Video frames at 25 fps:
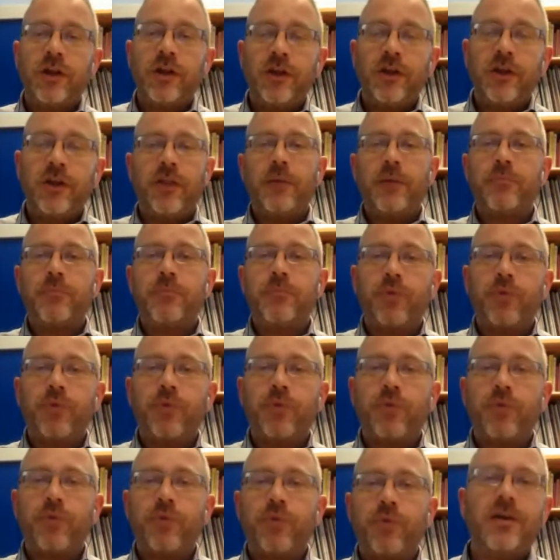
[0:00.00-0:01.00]
You know, they're
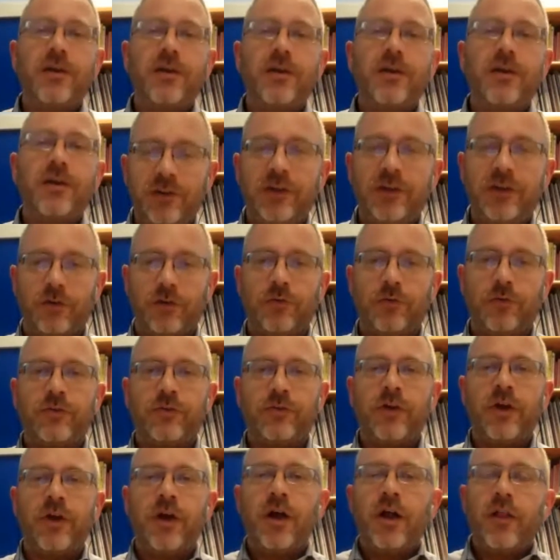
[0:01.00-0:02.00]
productivity
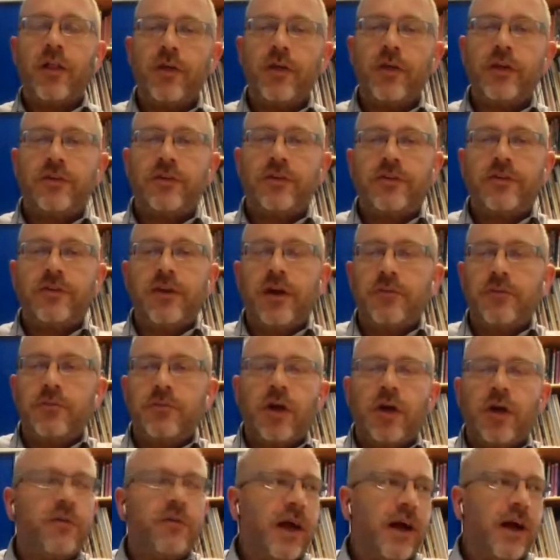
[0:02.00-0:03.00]
tools that
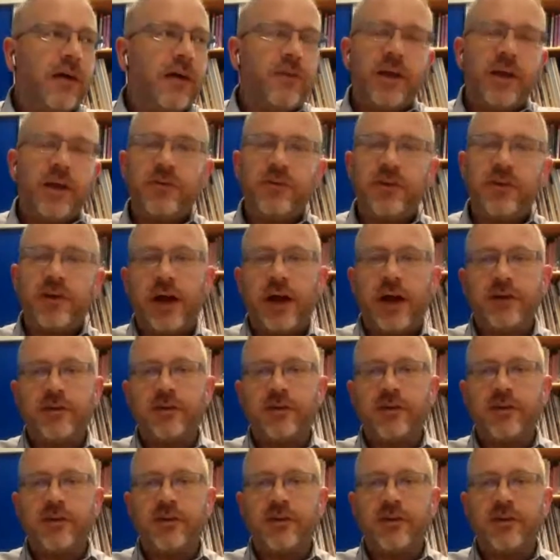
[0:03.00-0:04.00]
don't have an
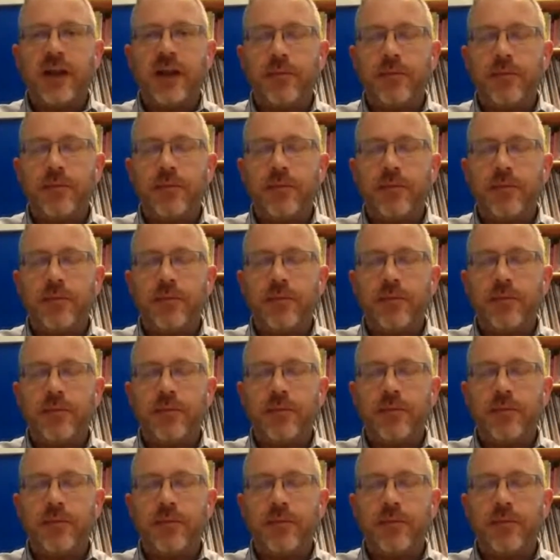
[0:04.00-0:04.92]
education label, but